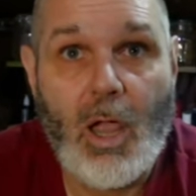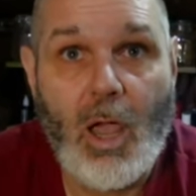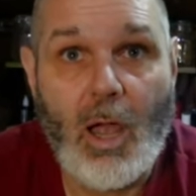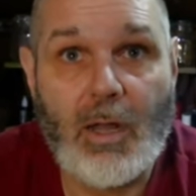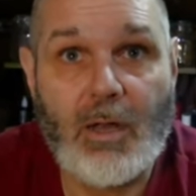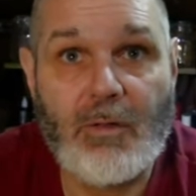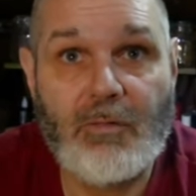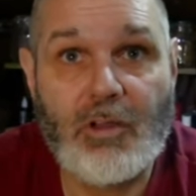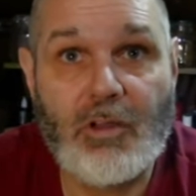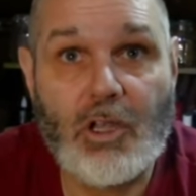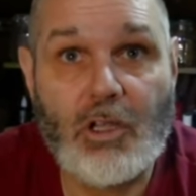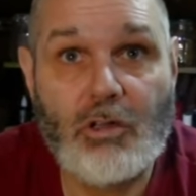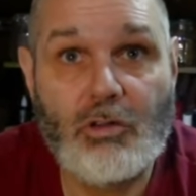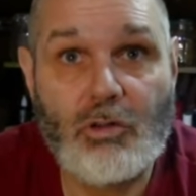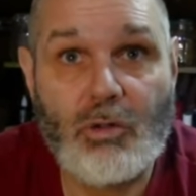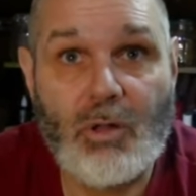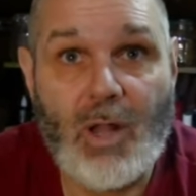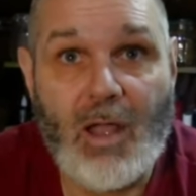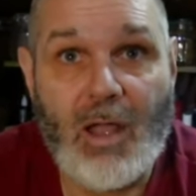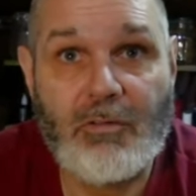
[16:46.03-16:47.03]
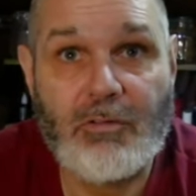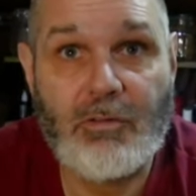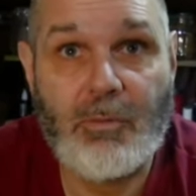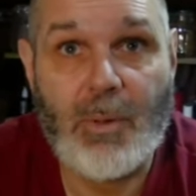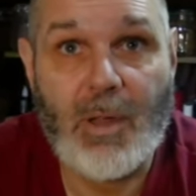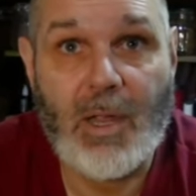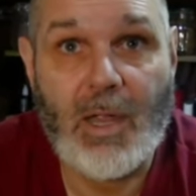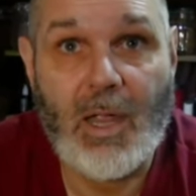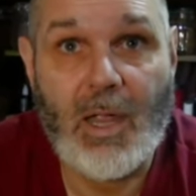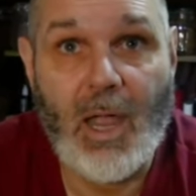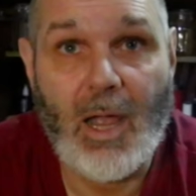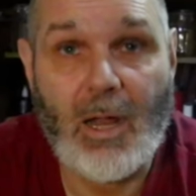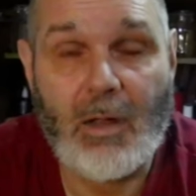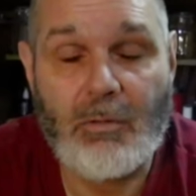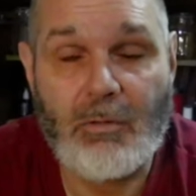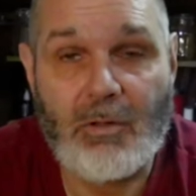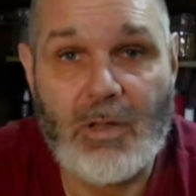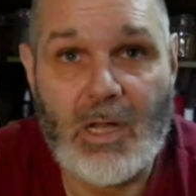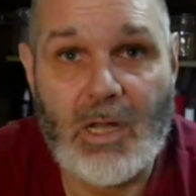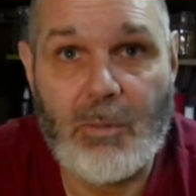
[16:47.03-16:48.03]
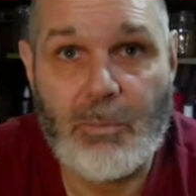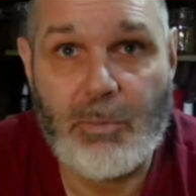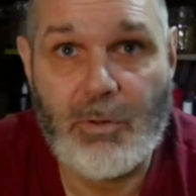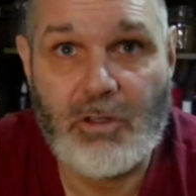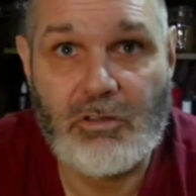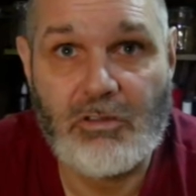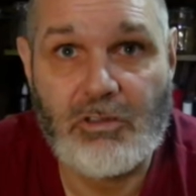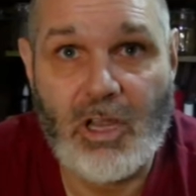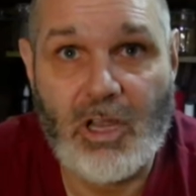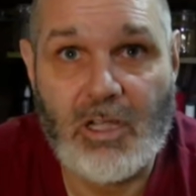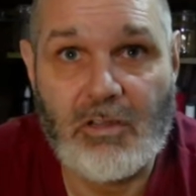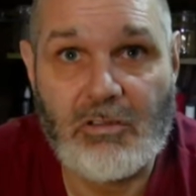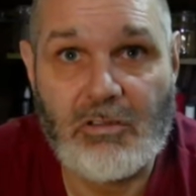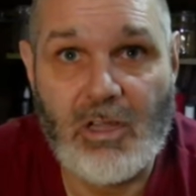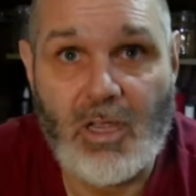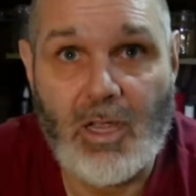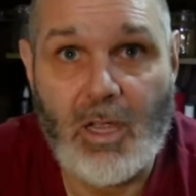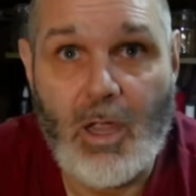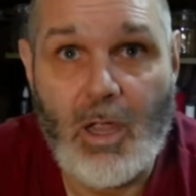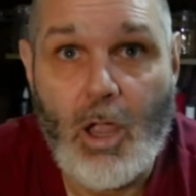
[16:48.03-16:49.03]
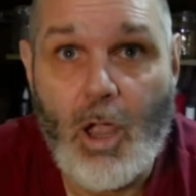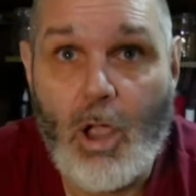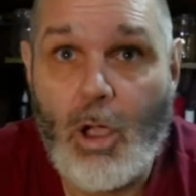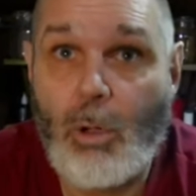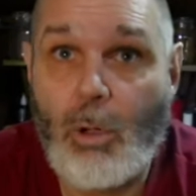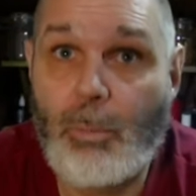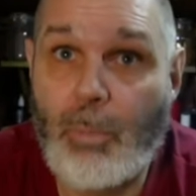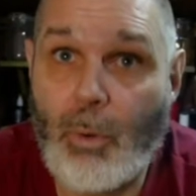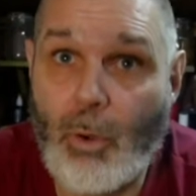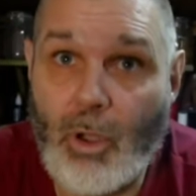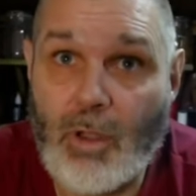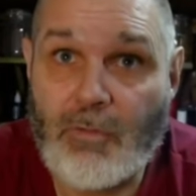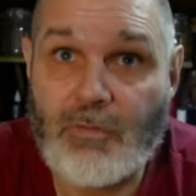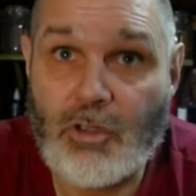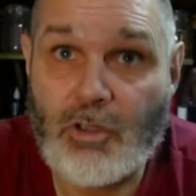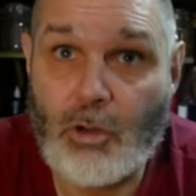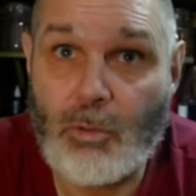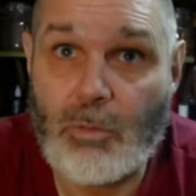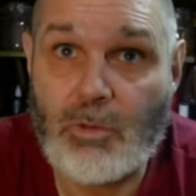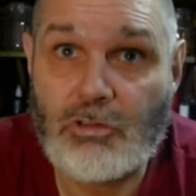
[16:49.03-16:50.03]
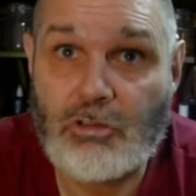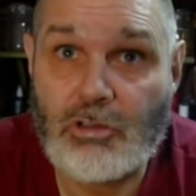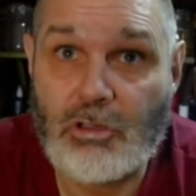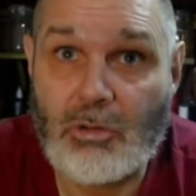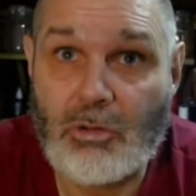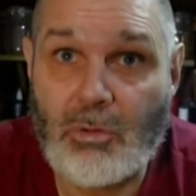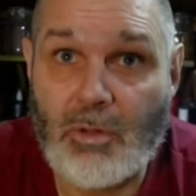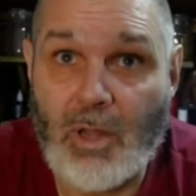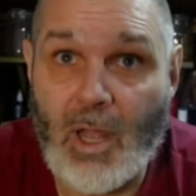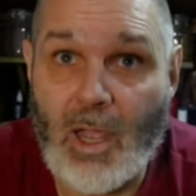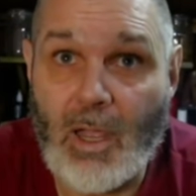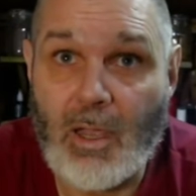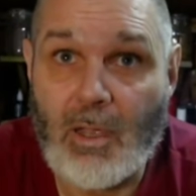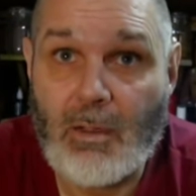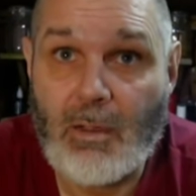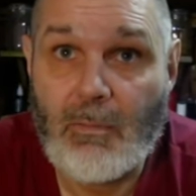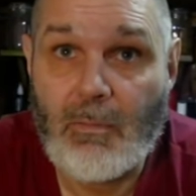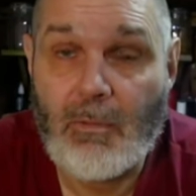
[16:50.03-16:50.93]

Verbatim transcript: And if you can do that for me, I'd really appreciate it. But if you don't want to do that,